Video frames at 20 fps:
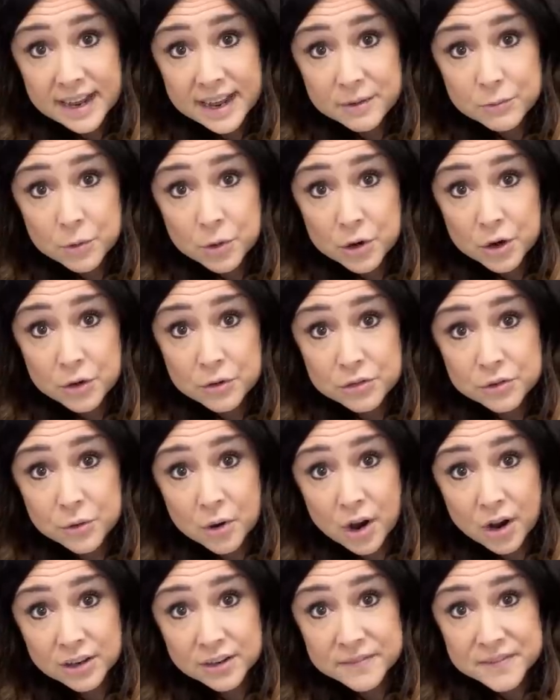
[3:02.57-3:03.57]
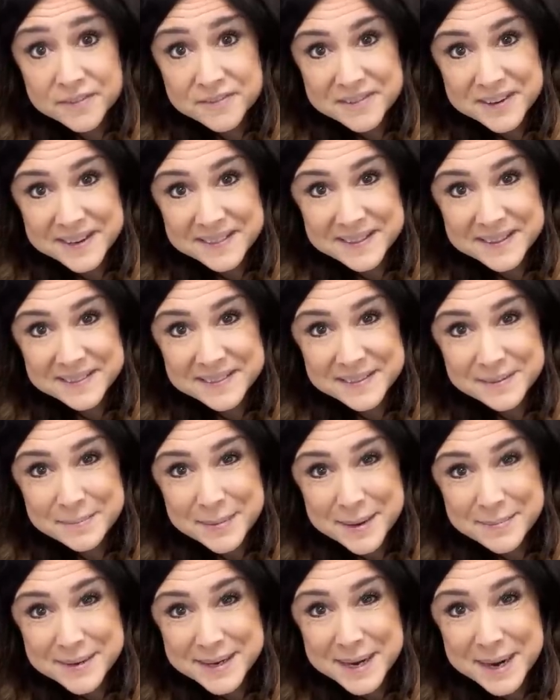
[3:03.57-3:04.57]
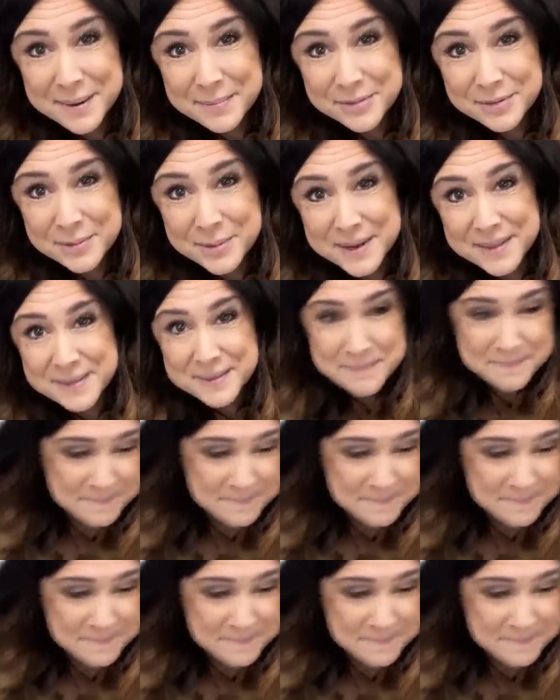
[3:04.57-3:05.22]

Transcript: and we'll go through all of the feet that this baby comes with.